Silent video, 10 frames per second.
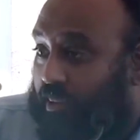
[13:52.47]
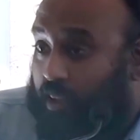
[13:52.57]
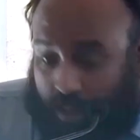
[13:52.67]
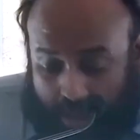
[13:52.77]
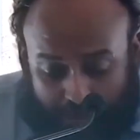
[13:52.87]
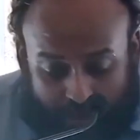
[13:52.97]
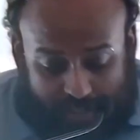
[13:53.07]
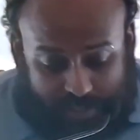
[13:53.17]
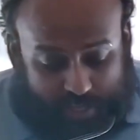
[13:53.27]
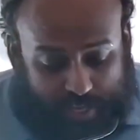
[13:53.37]
And we
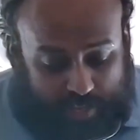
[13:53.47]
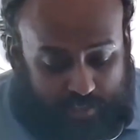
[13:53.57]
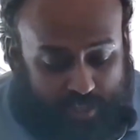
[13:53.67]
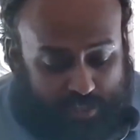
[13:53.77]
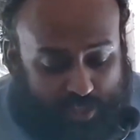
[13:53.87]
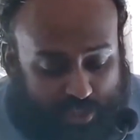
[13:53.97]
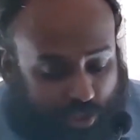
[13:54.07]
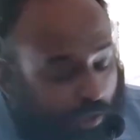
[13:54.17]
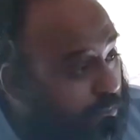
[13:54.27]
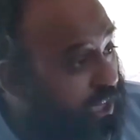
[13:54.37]
see in this
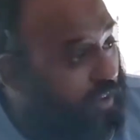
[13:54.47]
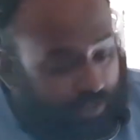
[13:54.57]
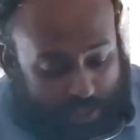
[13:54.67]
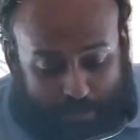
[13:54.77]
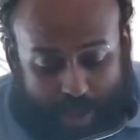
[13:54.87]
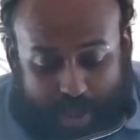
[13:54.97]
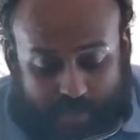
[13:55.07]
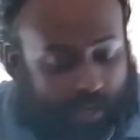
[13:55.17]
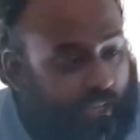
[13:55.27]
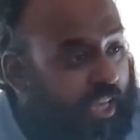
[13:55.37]
description of this
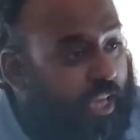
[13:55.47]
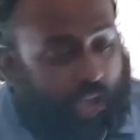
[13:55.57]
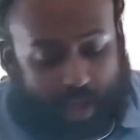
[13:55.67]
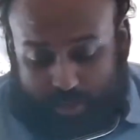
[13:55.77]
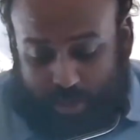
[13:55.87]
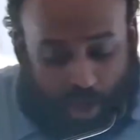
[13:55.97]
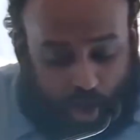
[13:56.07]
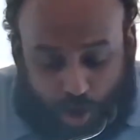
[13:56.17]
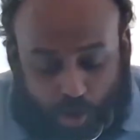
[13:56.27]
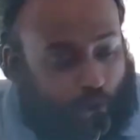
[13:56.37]
man that he has
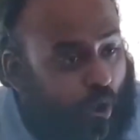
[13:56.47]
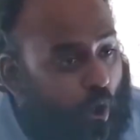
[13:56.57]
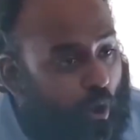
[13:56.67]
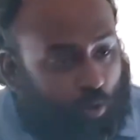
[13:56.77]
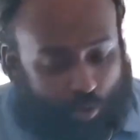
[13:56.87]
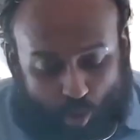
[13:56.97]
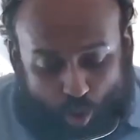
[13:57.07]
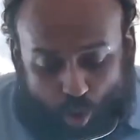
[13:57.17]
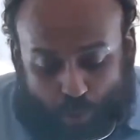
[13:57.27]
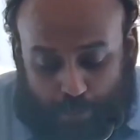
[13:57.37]
a long
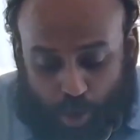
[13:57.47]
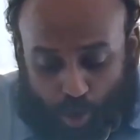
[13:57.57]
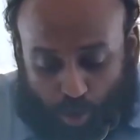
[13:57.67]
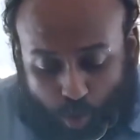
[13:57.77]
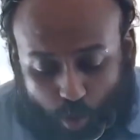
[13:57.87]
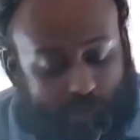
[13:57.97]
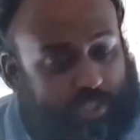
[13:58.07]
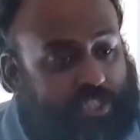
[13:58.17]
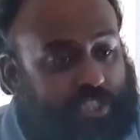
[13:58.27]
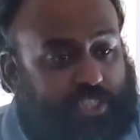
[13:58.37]
robe,
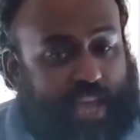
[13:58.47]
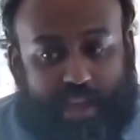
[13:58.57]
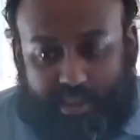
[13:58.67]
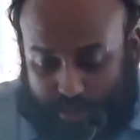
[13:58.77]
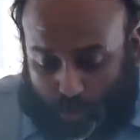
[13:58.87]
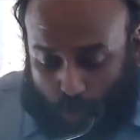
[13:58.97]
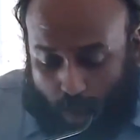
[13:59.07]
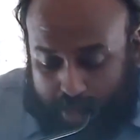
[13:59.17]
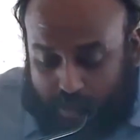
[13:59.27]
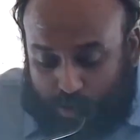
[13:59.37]
golden sash,
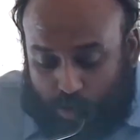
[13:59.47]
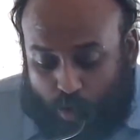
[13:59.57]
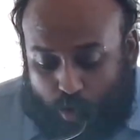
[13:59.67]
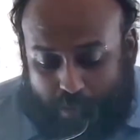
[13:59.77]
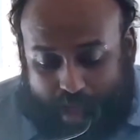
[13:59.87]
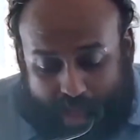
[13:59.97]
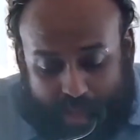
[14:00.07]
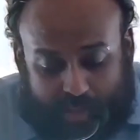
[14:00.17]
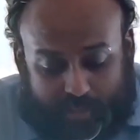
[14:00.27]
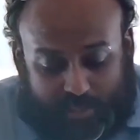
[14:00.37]
white robe,
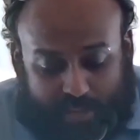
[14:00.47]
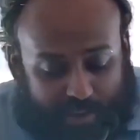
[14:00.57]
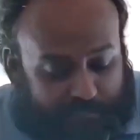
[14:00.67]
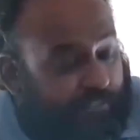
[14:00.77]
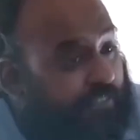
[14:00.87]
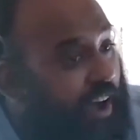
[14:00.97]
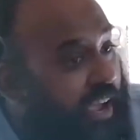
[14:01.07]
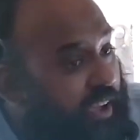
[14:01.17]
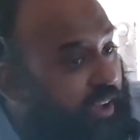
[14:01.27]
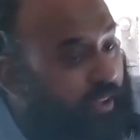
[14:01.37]
eyes like
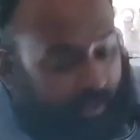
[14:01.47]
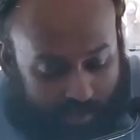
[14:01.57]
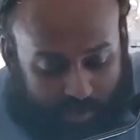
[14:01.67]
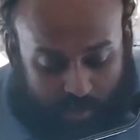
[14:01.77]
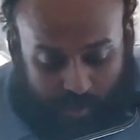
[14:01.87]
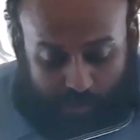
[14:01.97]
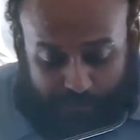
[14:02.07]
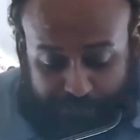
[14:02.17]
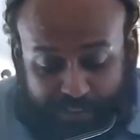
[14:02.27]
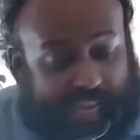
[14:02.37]
fire,
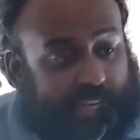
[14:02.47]
feet